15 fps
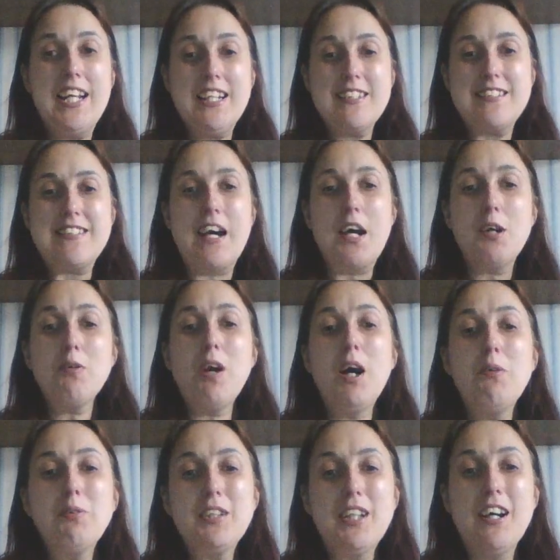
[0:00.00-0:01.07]
So I
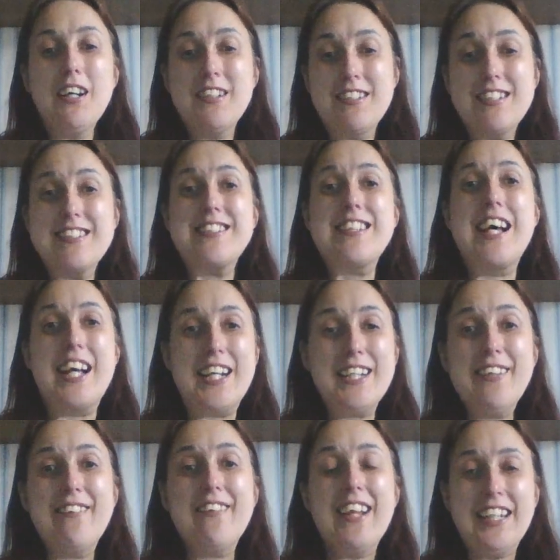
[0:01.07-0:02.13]
would like to say
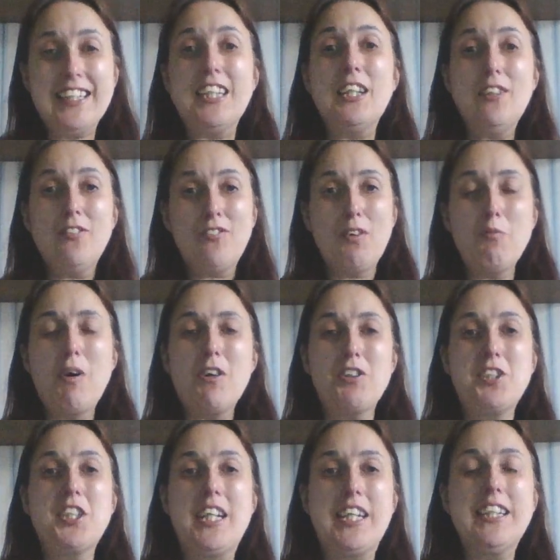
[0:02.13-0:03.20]
thank you for
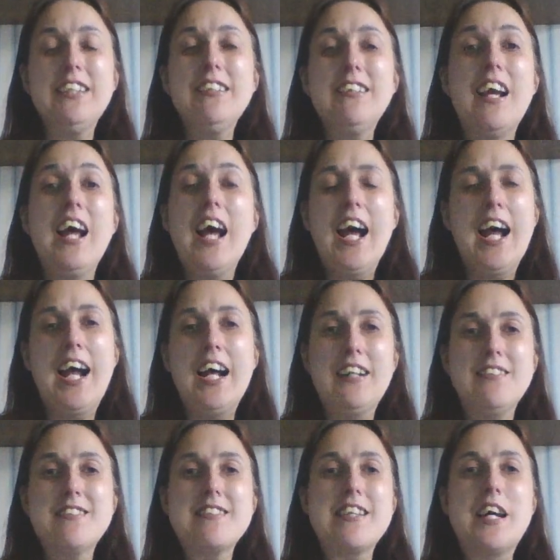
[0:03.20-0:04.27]
watching
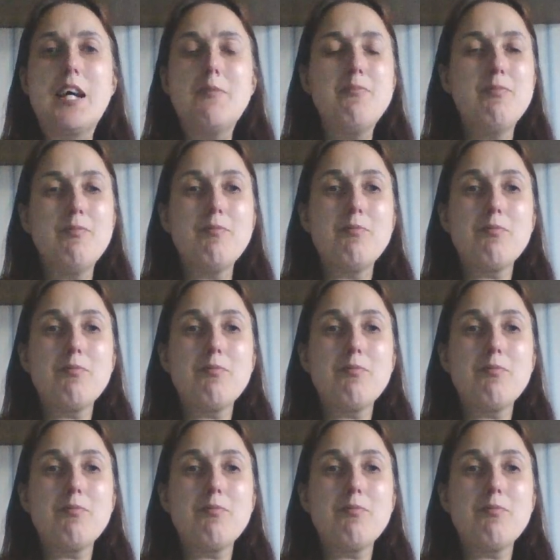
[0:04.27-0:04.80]
and um,